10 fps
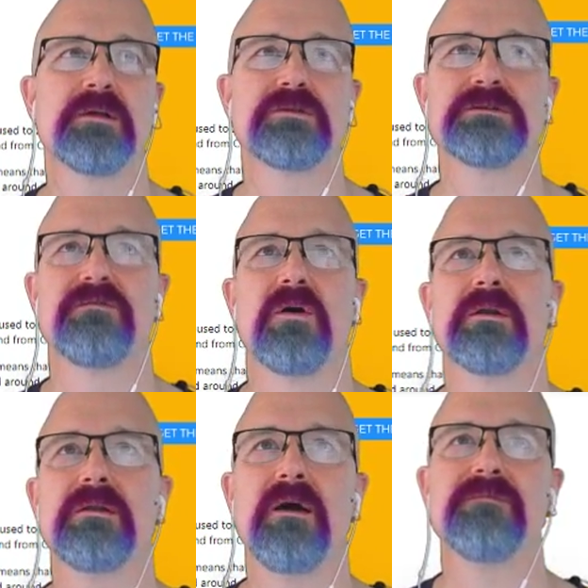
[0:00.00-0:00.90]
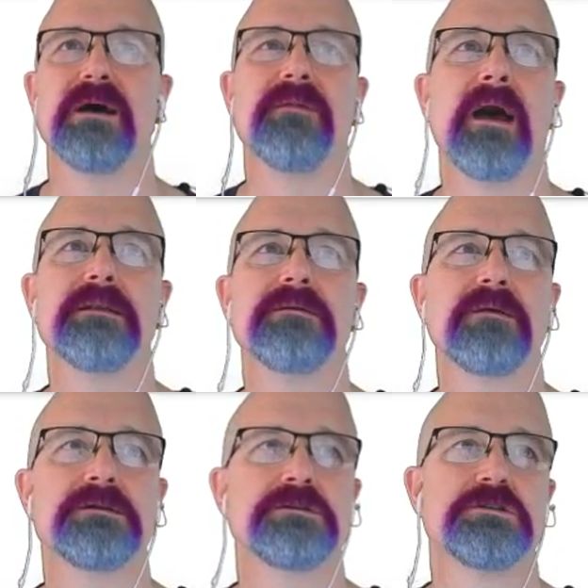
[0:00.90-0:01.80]
address to vote. Yeah, I've done that. You
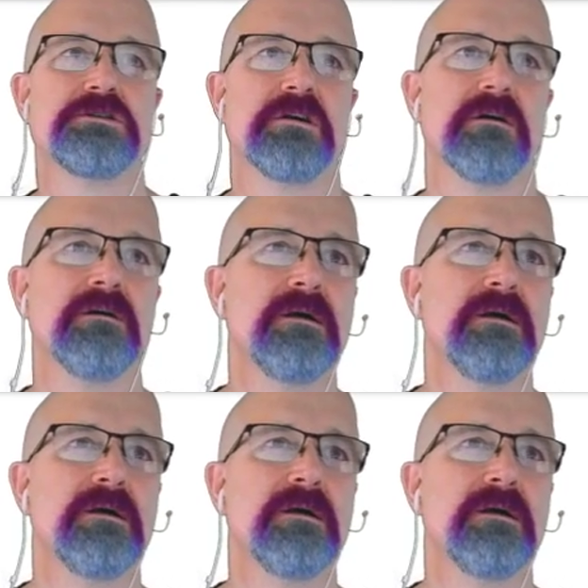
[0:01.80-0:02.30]
guys just chill.